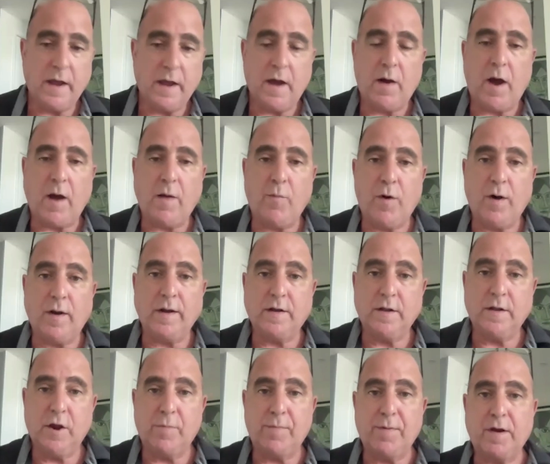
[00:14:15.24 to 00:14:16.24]
Now I want to
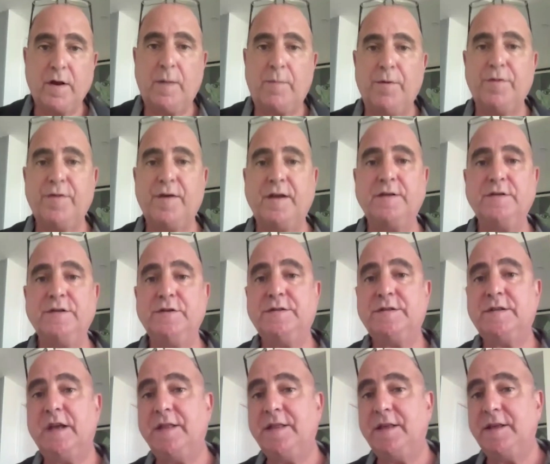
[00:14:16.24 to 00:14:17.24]
clear up a couple things. You
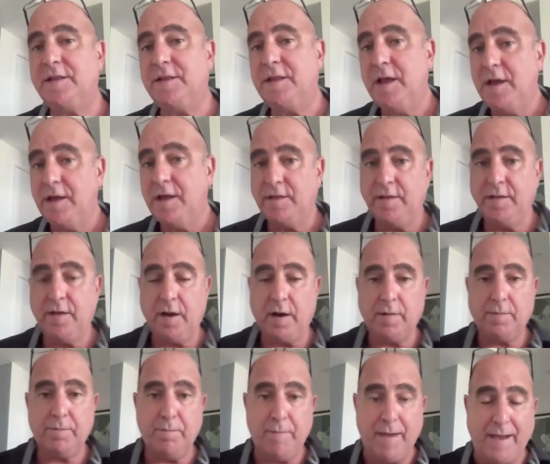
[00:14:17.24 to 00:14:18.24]
said that
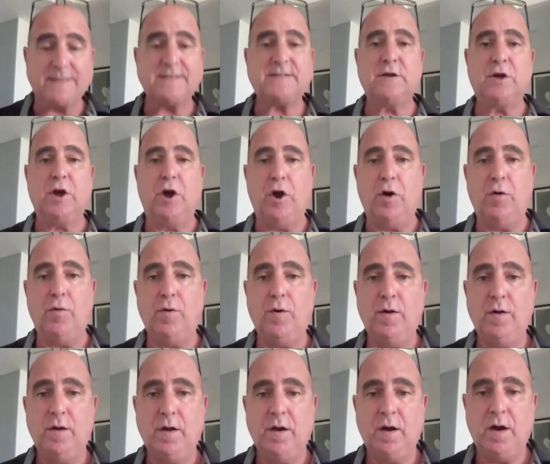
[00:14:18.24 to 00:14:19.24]
Mexico
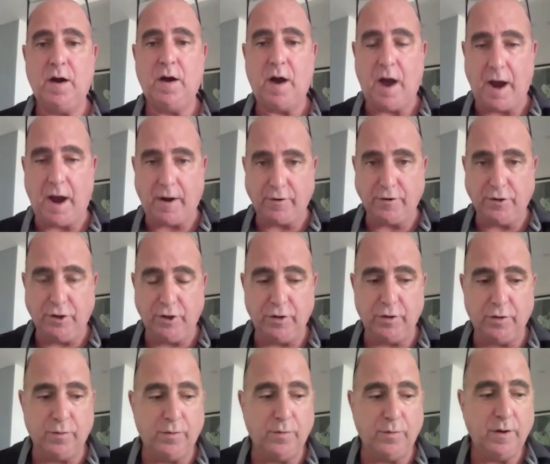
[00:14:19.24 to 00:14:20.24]
hired
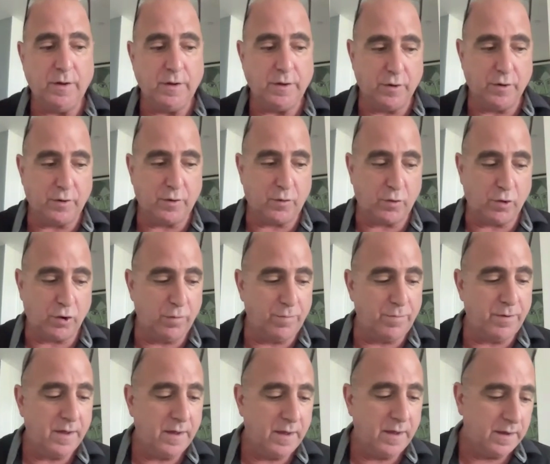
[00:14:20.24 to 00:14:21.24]
you, your
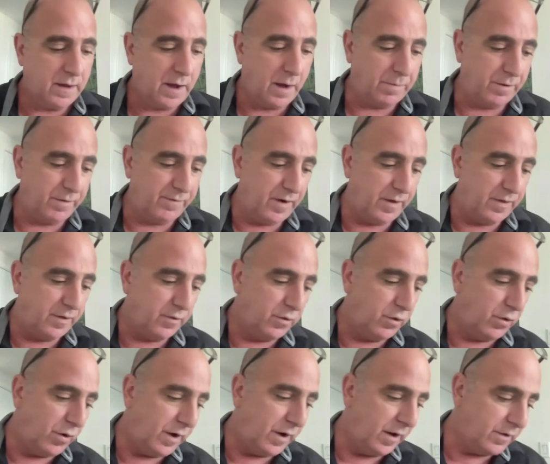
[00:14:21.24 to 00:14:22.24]
group, a couple of other
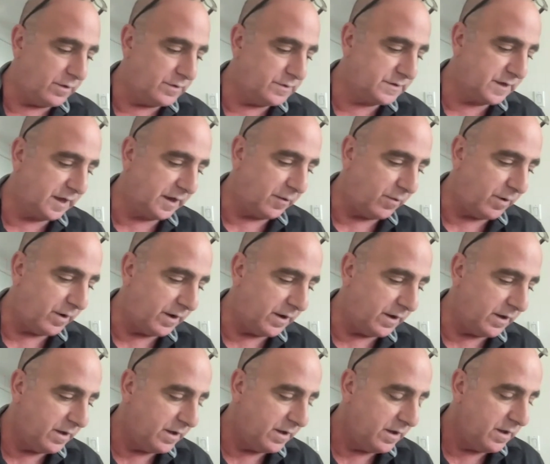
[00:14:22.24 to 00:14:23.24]
lawyers. I don't want
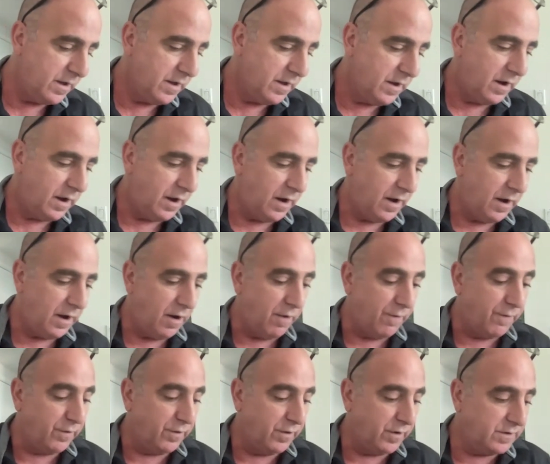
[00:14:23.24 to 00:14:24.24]
to
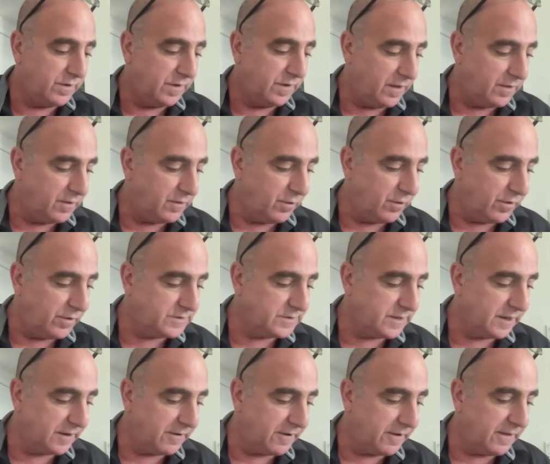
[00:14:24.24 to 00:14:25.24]
overlook the other lawyers
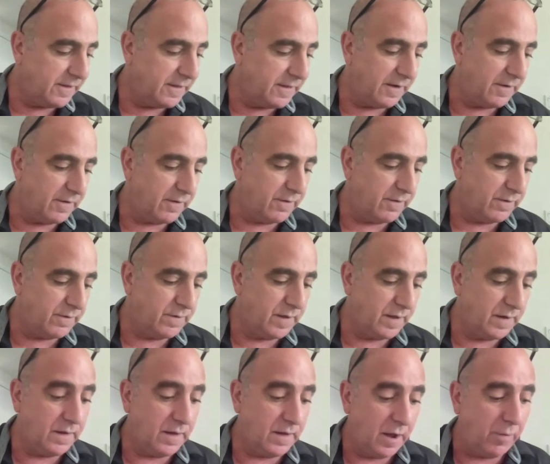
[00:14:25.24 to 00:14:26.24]
that are
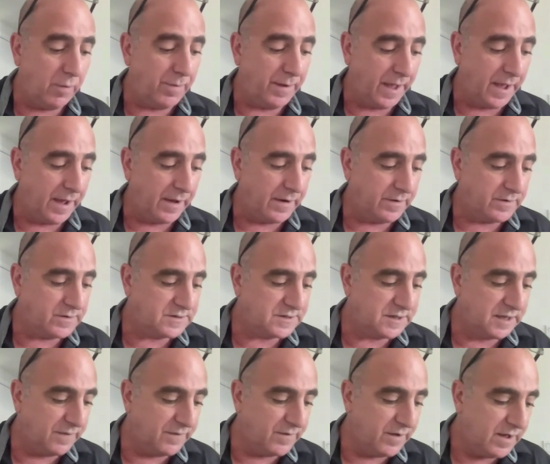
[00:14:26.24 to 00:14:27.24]
helping out here.
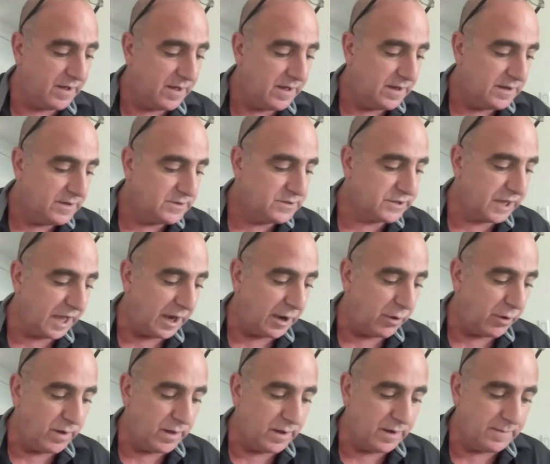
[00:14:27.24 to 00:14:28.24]
Steve
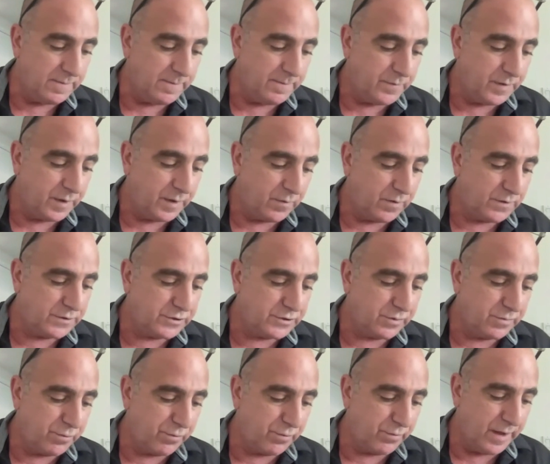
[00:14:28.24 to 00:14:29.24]
Shadowin,
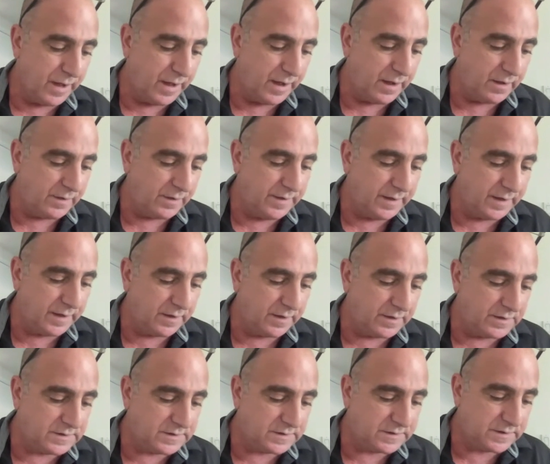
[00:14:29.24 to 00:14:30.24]
Richard Brunel,
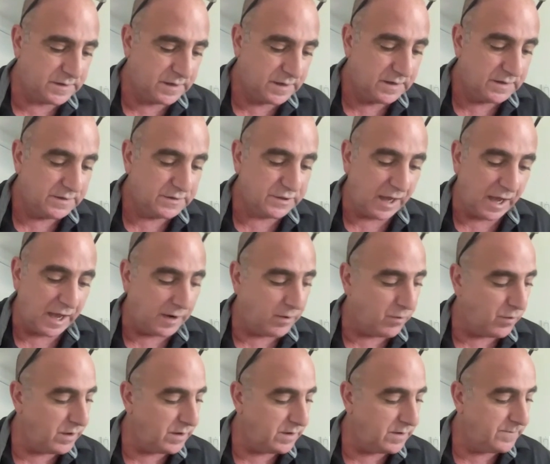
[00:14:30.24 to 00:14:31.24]
Nicholas
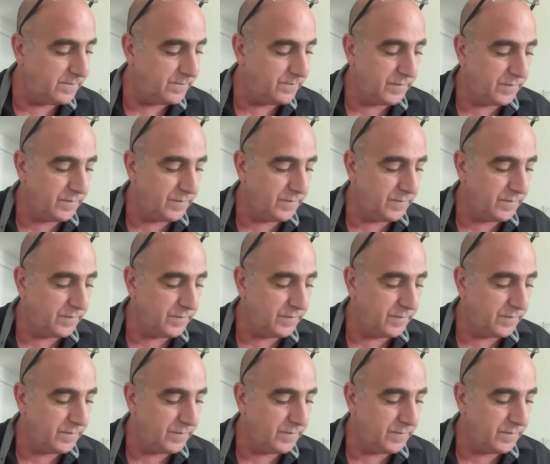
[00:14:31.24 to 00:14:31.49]
Shadowin.